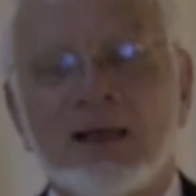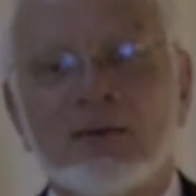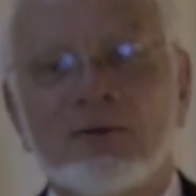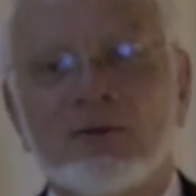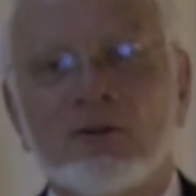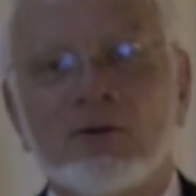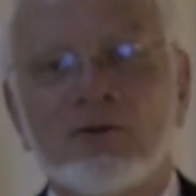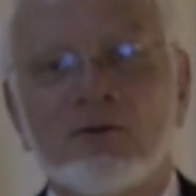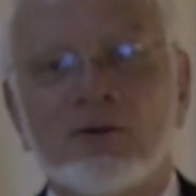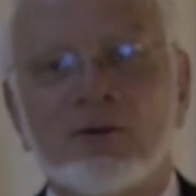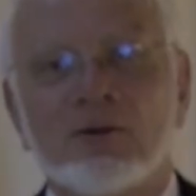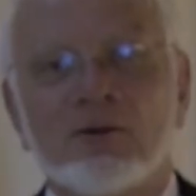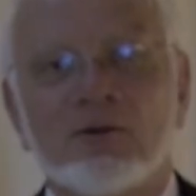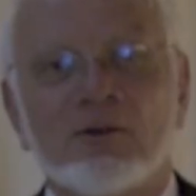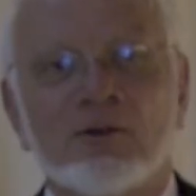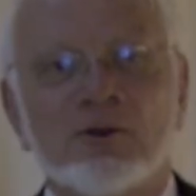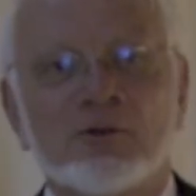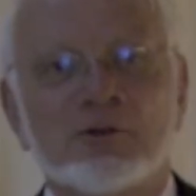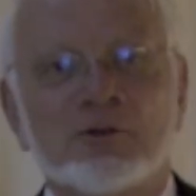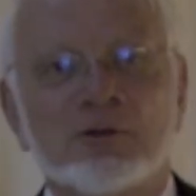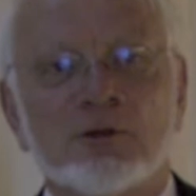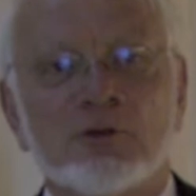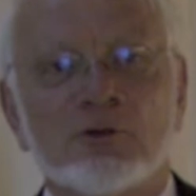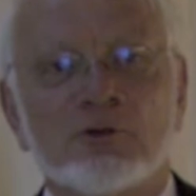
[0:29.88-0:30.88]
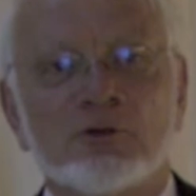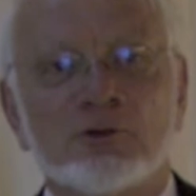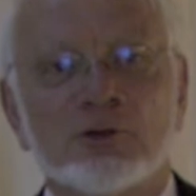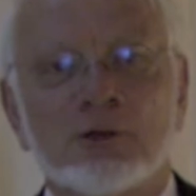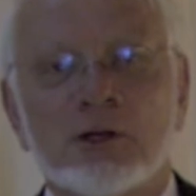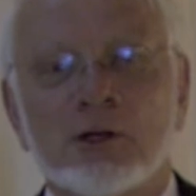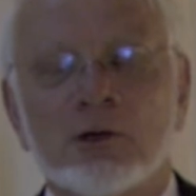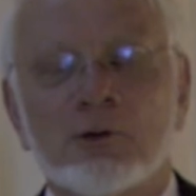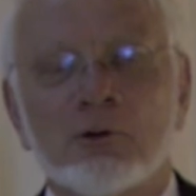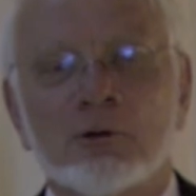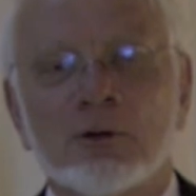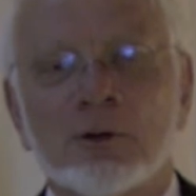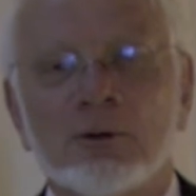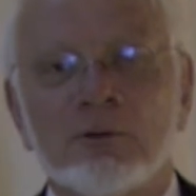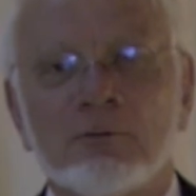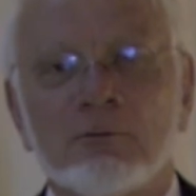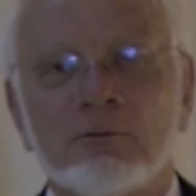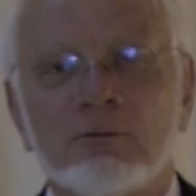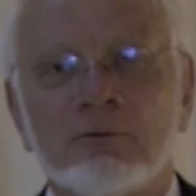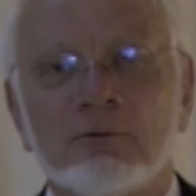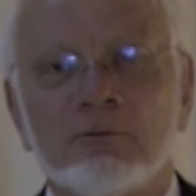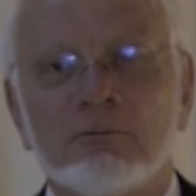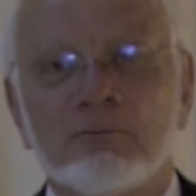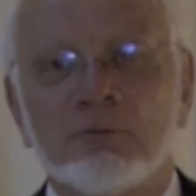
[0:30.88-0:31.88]
had this decision, should I go to
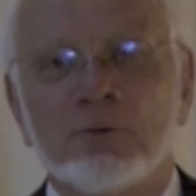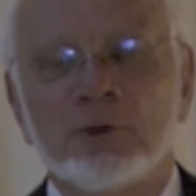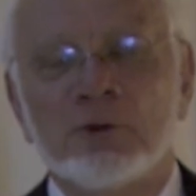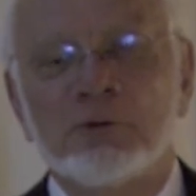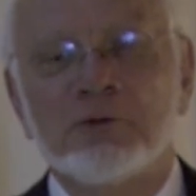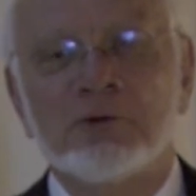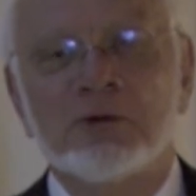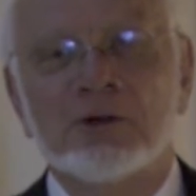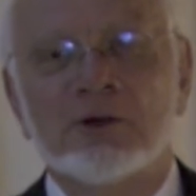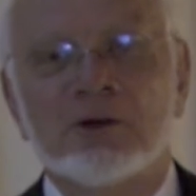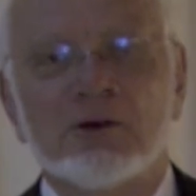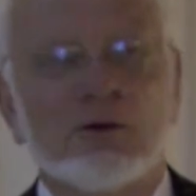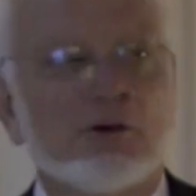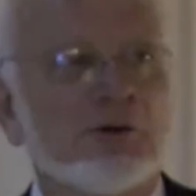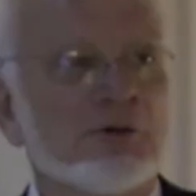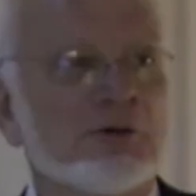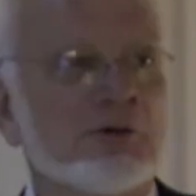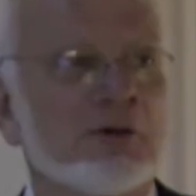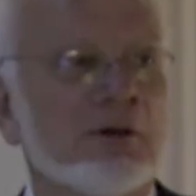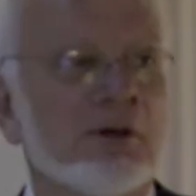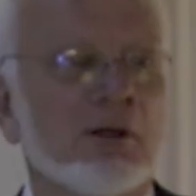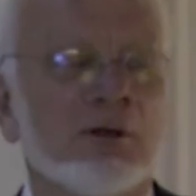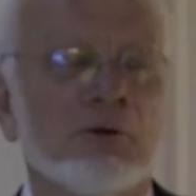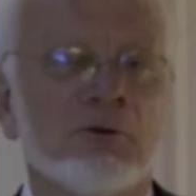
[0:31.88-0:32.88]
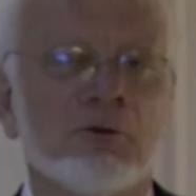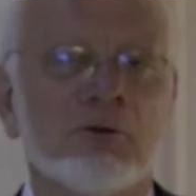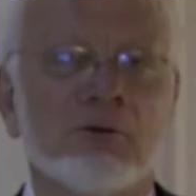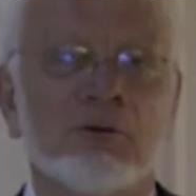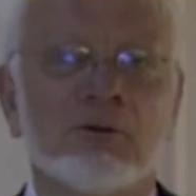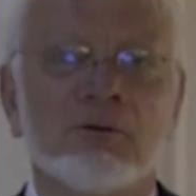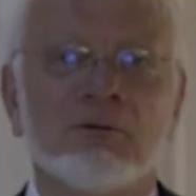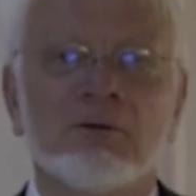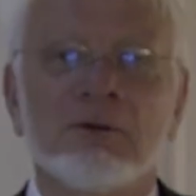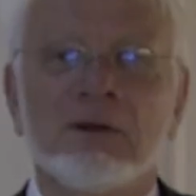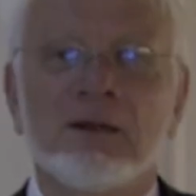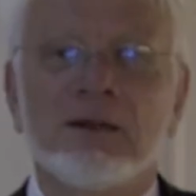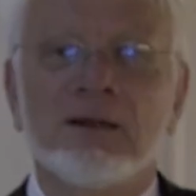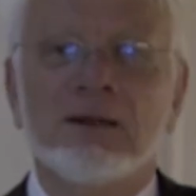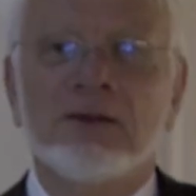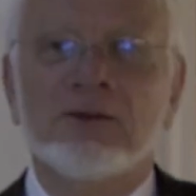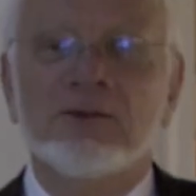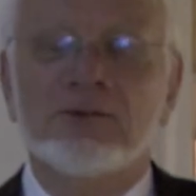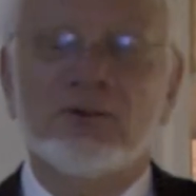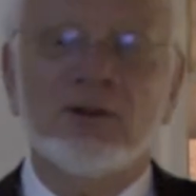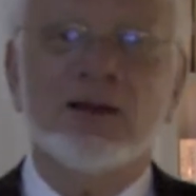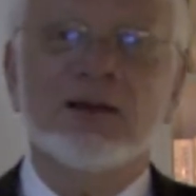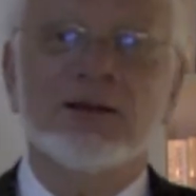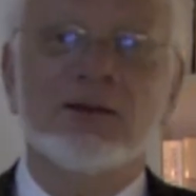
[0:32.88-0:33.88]
music or should I go to
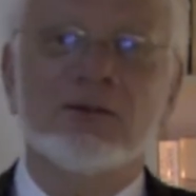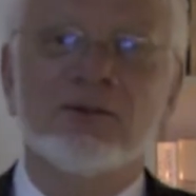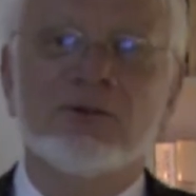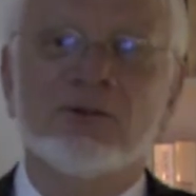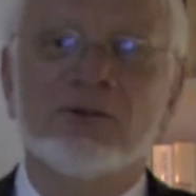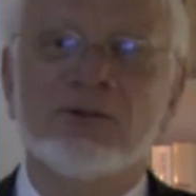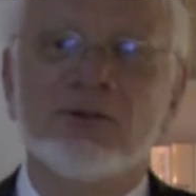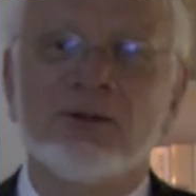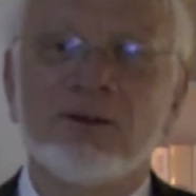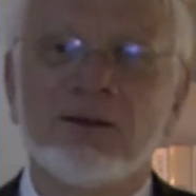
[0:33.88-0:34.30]
science?